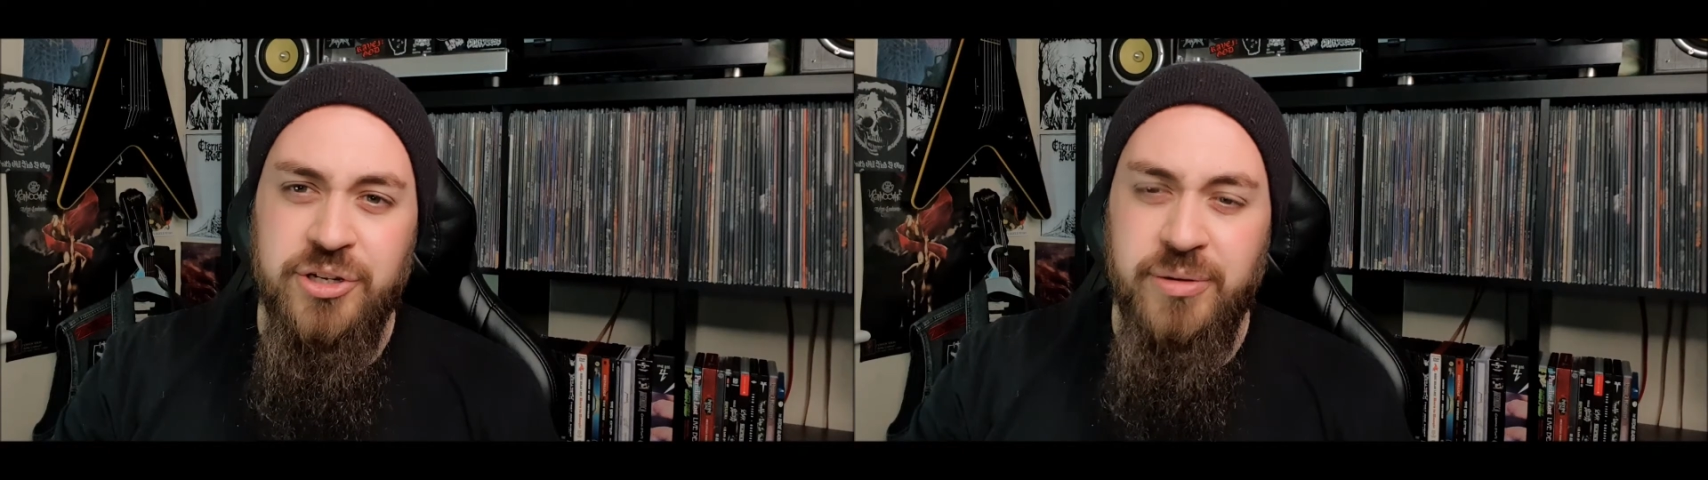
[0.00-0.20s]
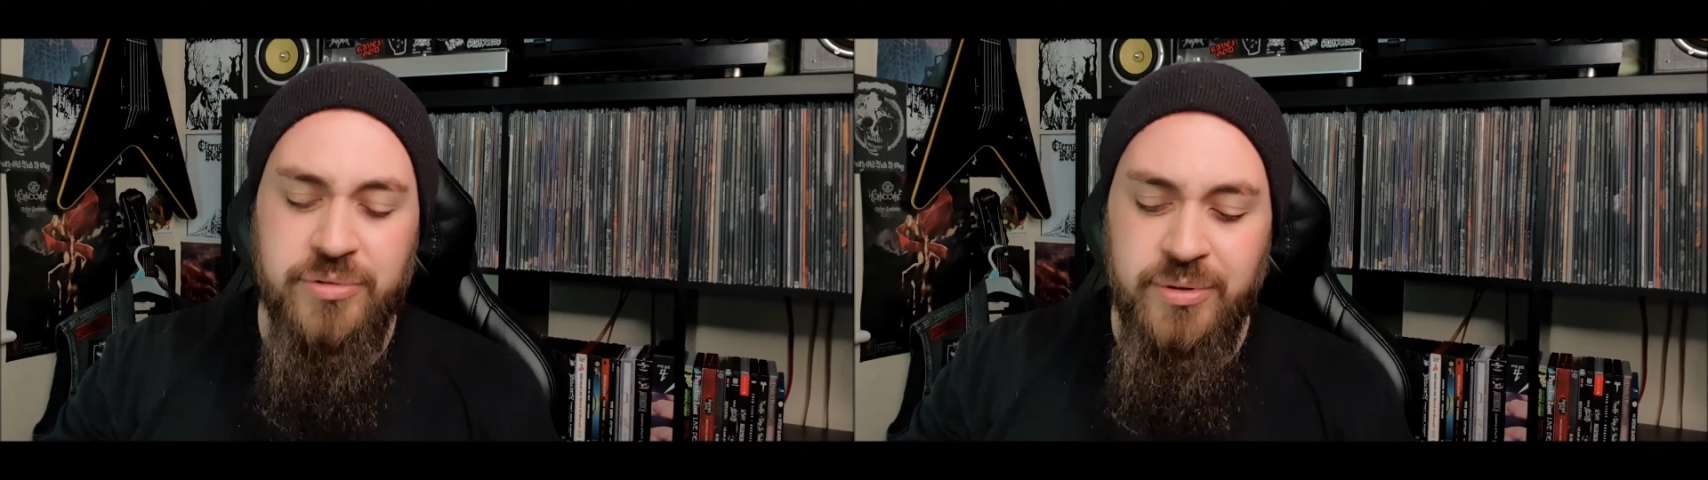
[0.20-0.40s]

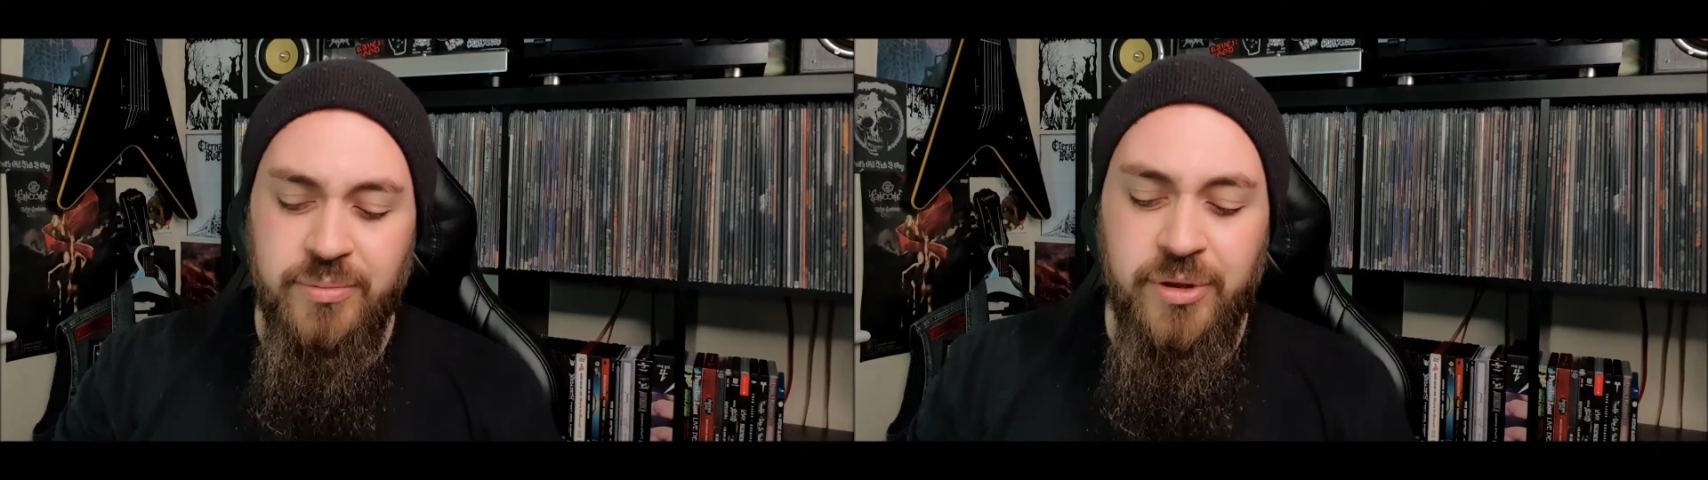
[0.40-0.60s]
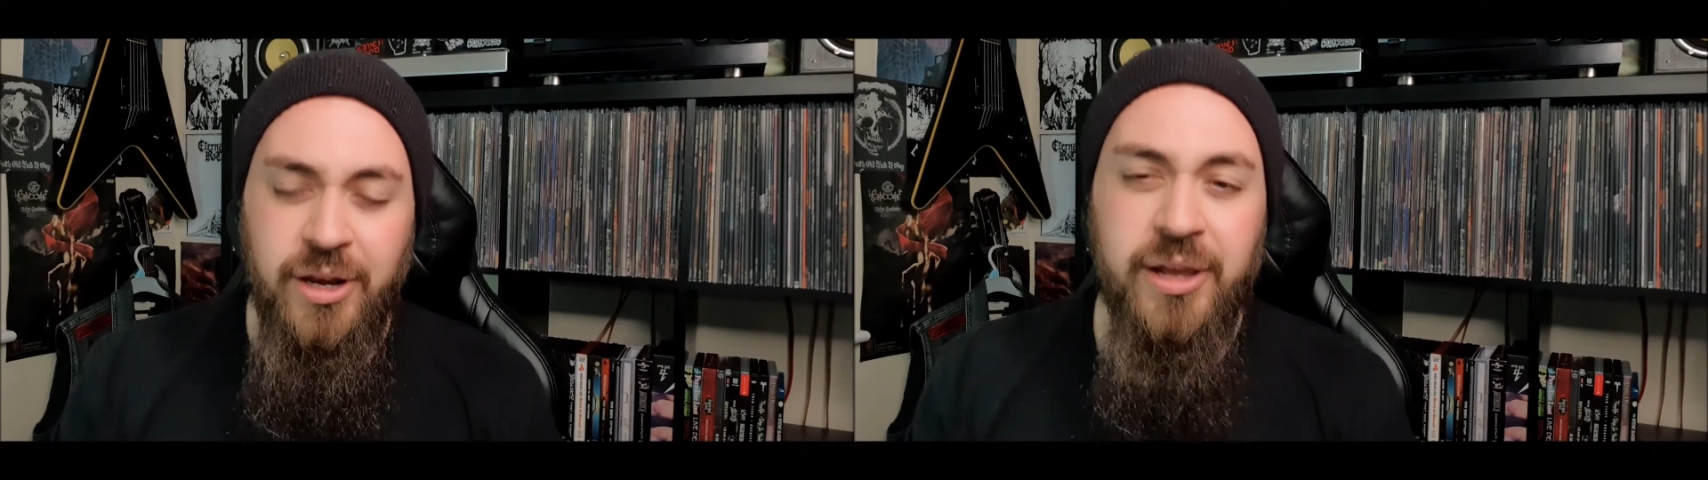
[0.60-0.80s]

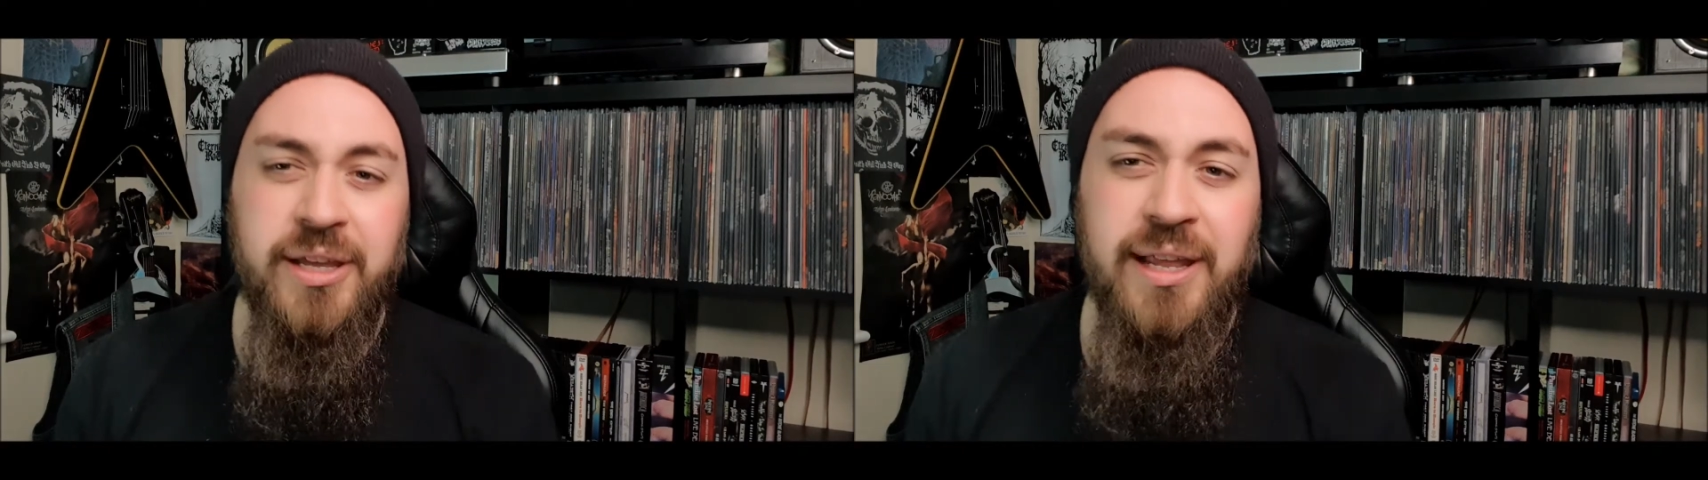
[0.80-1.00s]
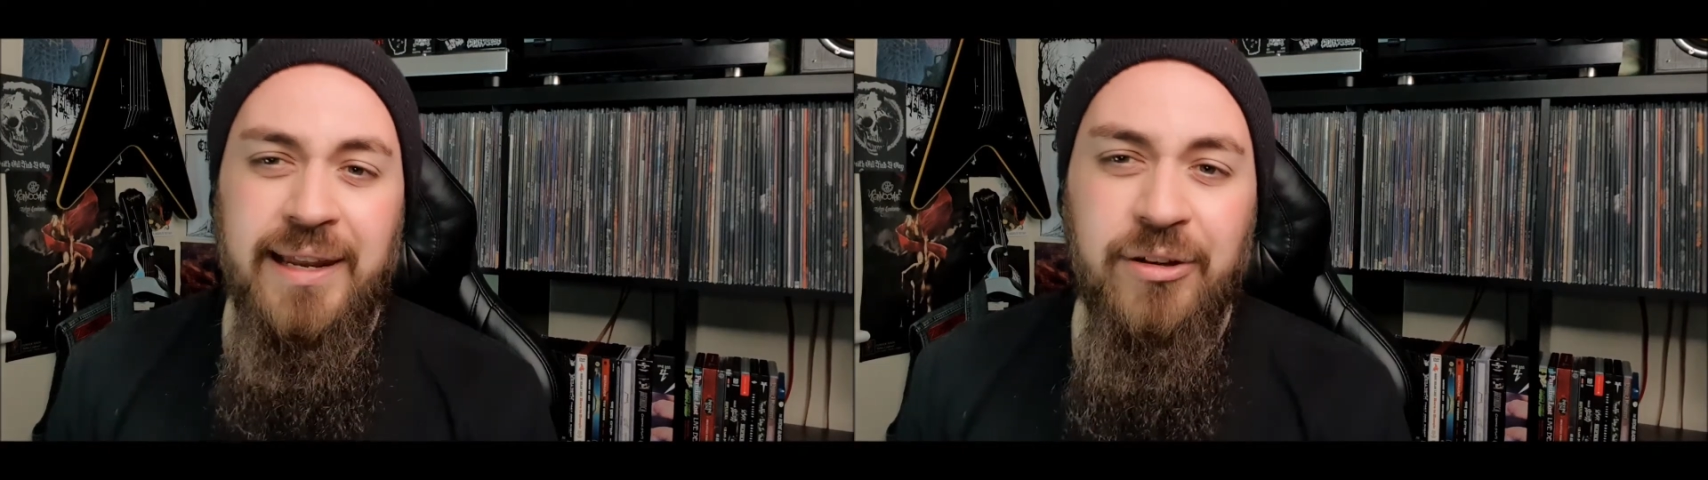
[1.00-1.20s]
I like
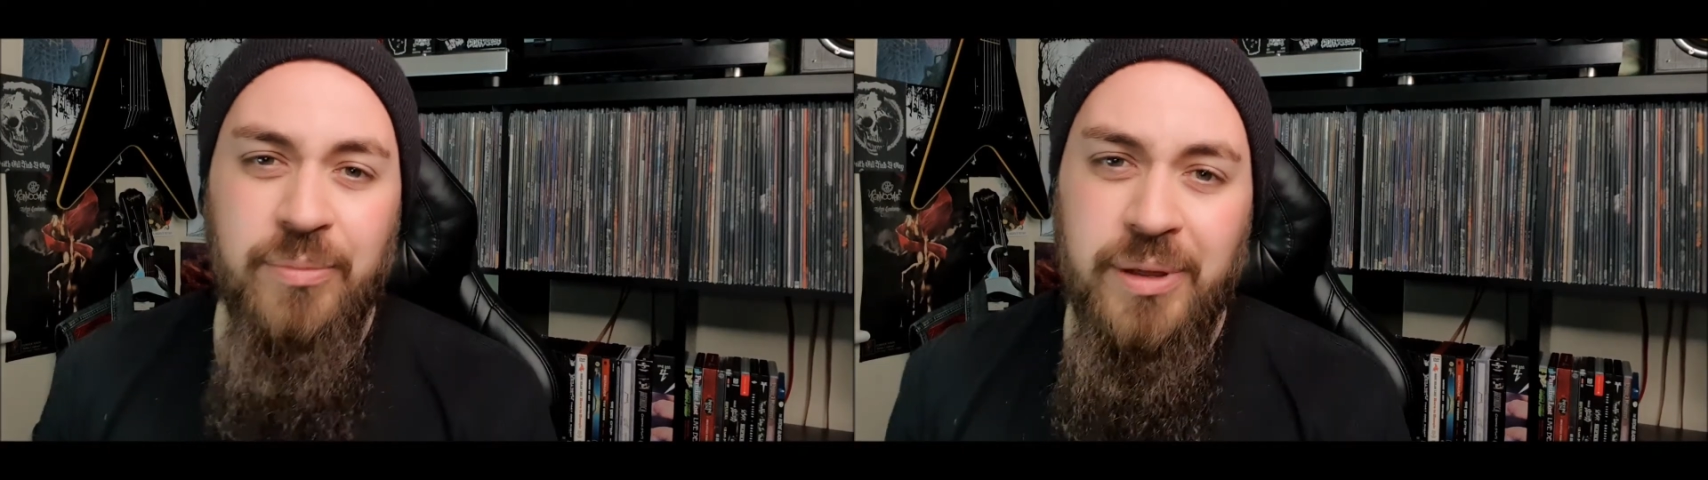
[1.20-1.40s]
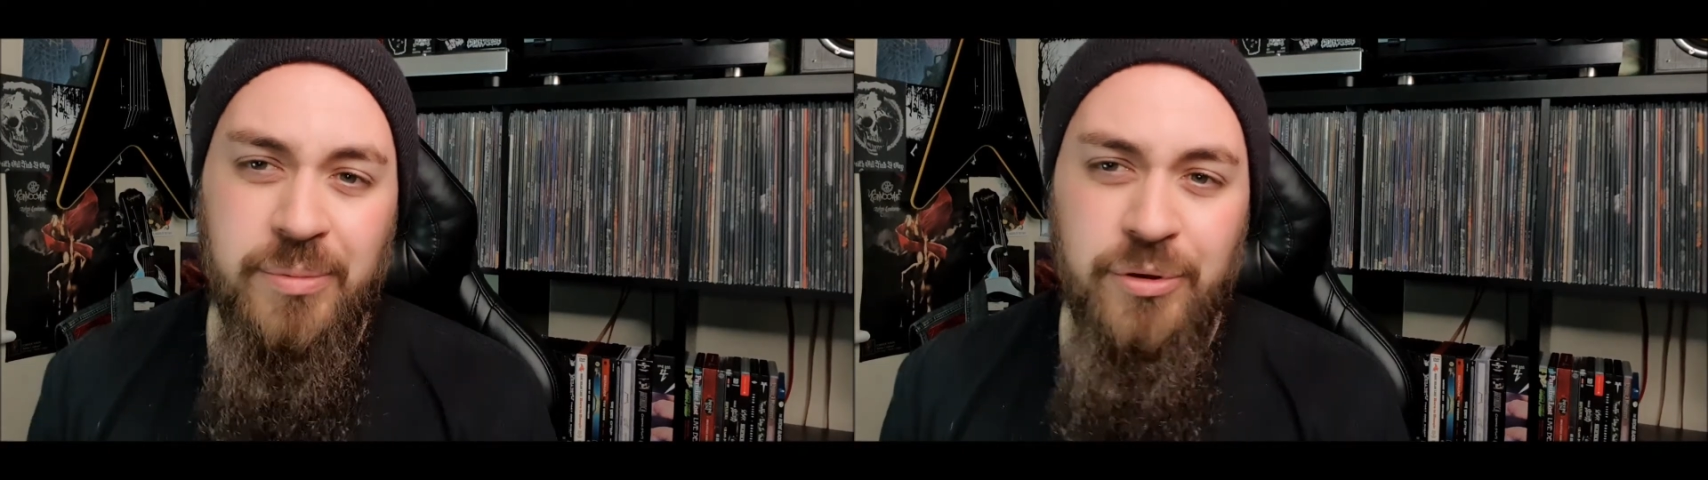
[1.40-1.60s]
it a little
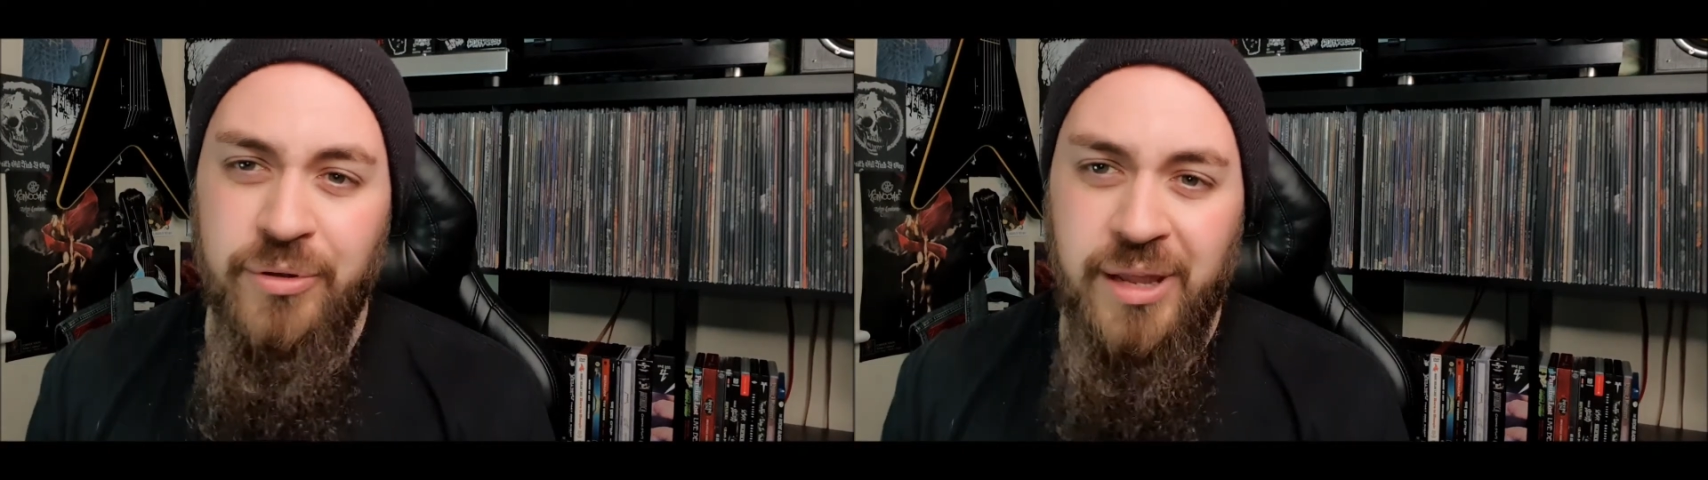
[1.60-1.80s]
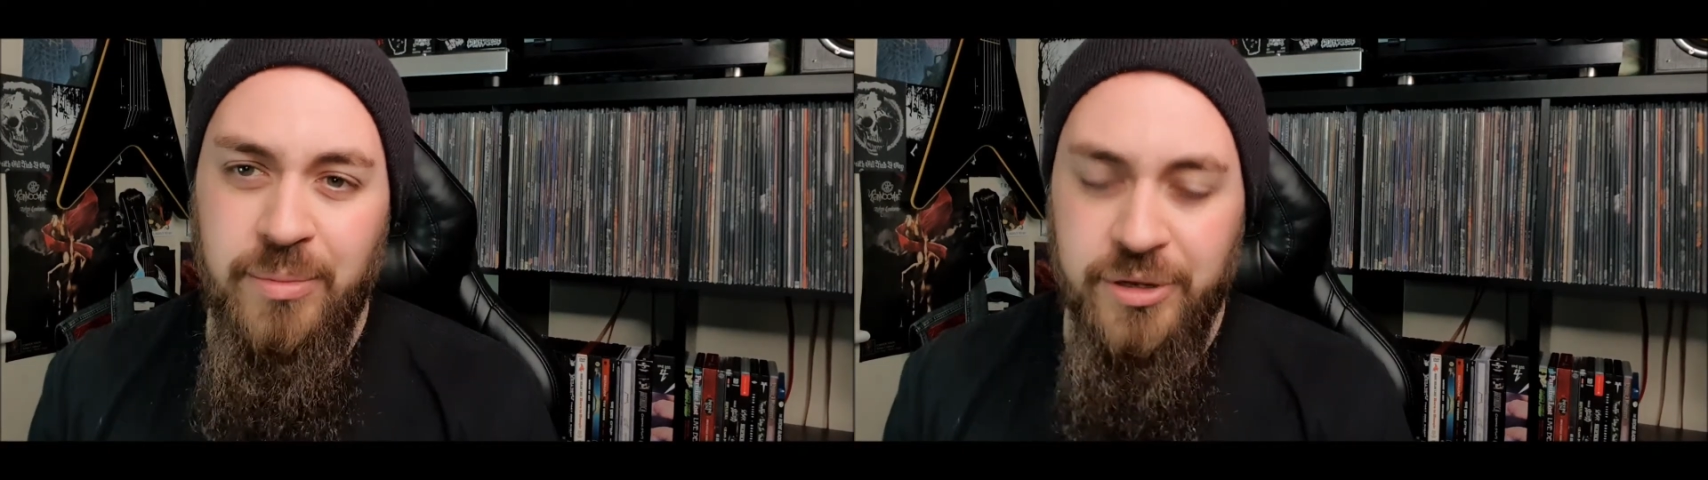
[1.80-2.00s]
bit, but not
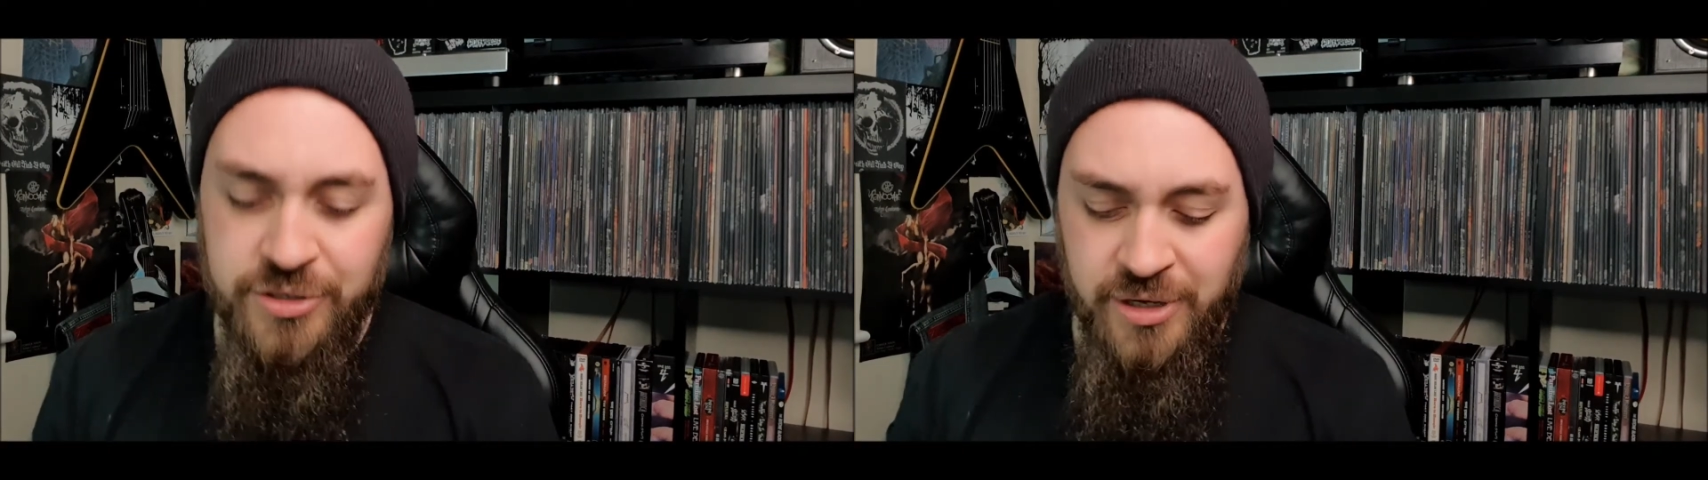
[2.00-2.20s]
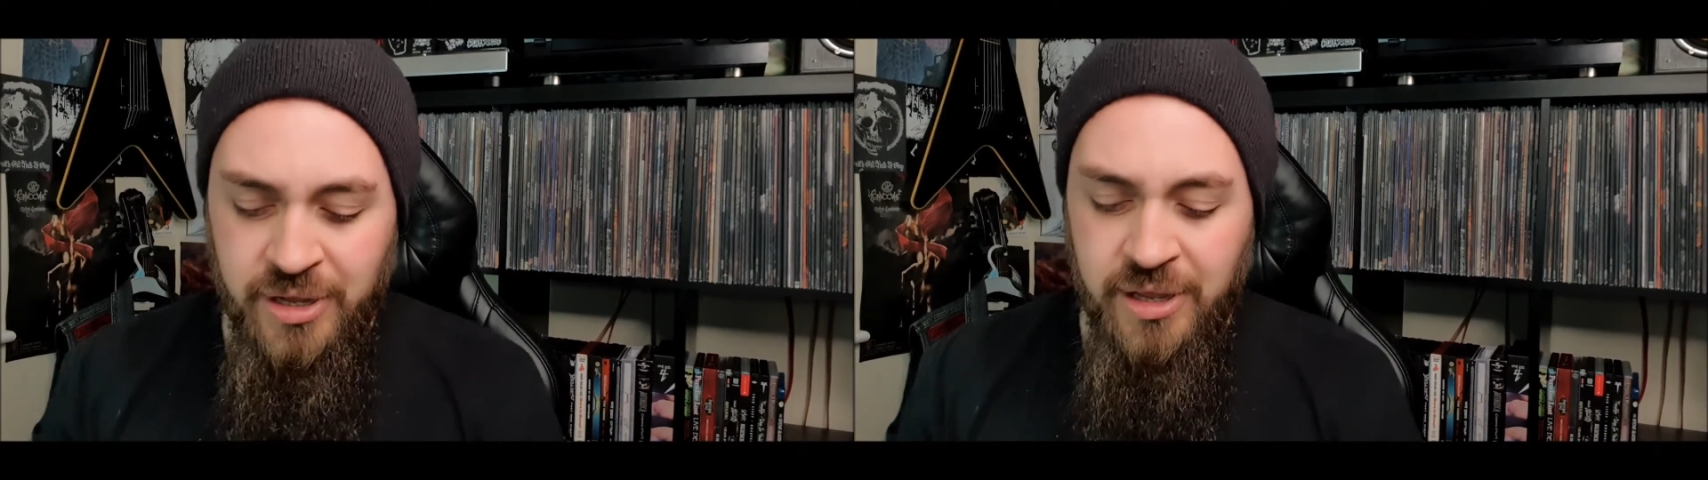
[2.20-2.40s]
that much.